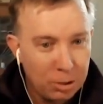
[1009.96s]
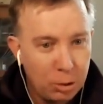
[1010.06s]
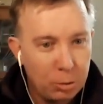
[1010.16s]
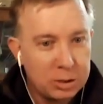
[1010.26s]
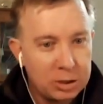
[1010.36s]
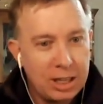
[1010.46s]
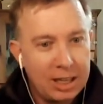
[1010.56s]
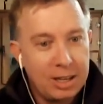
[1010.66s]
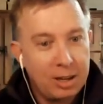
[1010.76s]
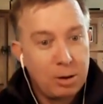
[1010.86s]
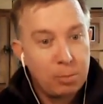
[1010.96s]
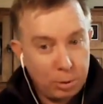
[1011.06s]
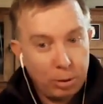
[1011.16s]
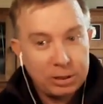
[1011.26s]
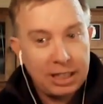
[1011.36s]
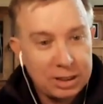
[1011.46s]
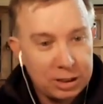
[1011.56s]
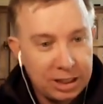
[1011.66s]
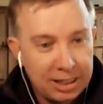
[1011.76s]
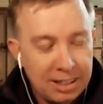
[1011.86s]
who was there
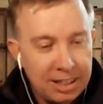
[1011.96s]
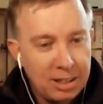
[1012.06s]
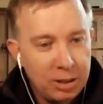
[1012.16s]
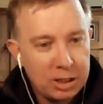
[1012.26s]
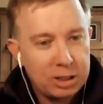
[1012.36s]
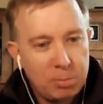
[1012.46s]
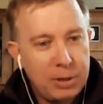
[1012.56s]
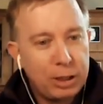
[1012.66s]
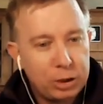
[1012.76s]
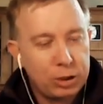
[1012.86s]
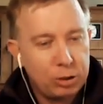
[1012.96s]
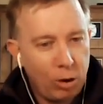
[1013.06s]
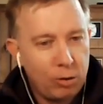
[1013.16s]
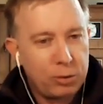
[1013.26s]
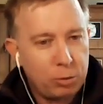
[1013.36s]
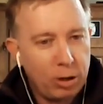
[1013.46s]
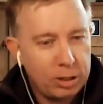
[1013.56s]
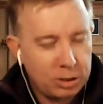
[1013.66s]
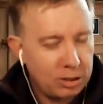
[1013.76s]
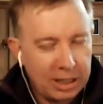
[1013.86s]
protesting this depiction of
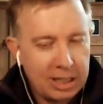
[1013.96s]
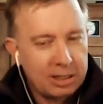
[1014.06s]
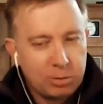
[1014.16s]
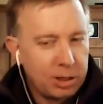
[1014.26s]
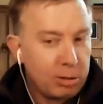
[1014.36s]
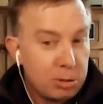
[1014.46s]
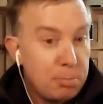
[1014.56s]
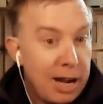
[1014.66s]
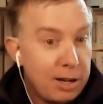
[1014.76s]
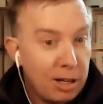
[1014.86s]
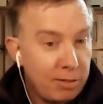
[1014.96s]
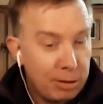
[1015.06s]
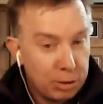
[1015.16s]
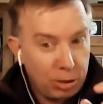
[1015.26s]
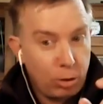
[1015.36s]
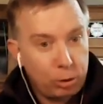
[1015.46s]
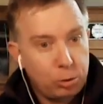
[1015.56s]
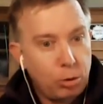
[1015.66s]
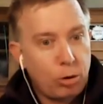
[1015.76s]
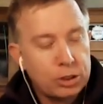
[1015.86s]
Christ, because I guess it was bad enough he was on a
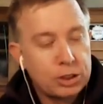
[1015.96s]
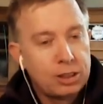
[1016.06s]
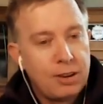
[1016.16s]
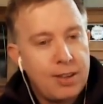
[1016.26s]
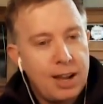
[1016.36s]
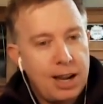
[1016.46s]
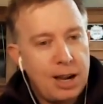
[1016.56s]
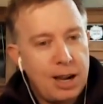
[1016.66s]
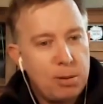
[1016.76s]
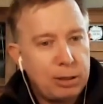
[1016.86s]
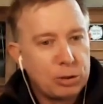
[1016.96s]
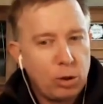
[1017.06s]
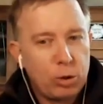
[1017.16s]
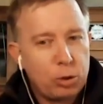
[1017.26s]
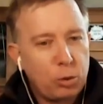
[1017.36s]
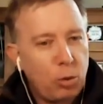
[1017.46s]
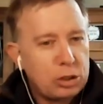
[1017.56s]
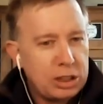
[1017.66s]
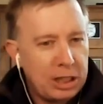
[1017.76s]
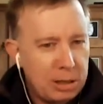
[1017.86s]
cross, but he was on a
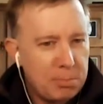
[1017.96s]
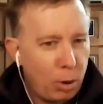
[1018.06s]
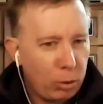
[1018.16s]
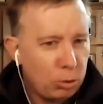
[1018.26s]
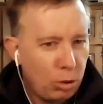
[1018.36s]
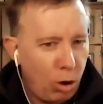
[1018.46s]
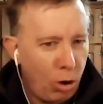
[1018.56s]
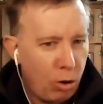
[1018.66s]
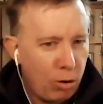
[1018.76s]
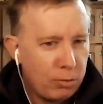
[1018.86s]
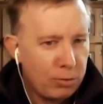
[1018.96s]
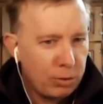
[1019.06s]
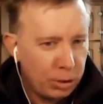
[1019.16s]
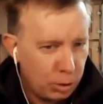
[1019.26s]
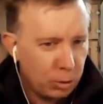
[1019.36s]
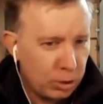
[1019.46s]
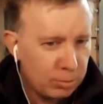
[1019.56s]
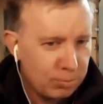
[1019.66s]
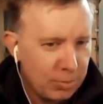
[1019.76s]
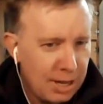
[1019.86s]
cross in a bottle of
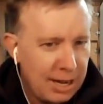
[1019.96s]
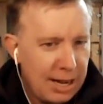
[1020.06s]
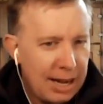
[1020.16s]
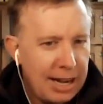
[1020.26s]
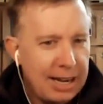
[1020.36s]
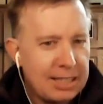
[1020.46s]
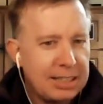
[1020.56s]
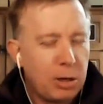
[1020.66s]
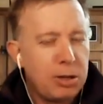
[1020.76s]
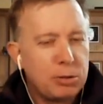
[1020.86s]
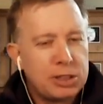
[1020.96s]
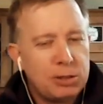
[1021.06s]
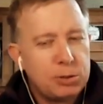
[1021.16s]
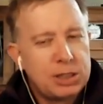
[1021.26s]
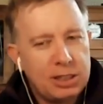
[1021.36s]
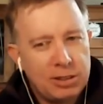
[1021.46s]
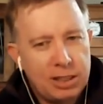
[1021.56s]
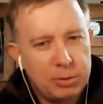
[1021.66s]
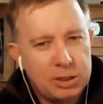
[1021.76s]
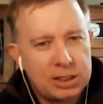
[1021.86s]
urine, and it
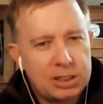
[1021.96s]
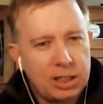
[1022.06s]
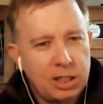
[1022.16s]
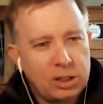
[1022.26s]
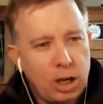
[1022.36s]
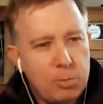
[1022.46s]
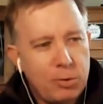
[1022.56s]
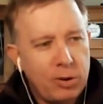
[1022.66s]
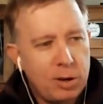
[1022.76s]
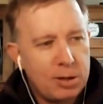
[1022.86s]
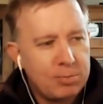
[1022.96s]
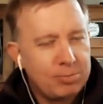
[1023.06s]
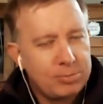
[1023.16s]
was a type of a